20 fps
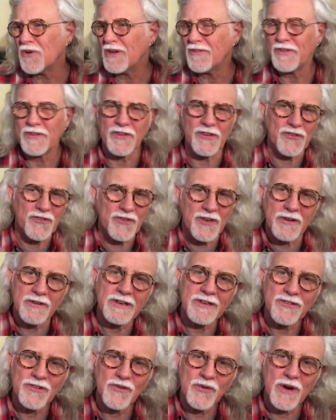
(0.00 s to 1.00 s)
if it's a
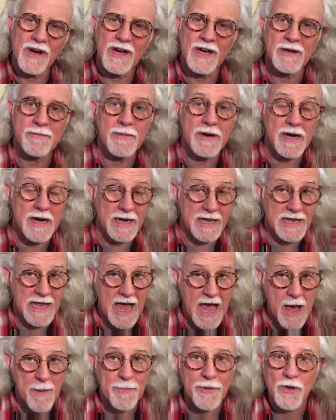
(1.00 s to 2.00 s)
serious crime, a
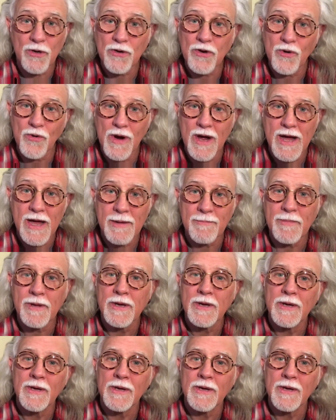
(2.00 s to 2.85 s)
capital crime,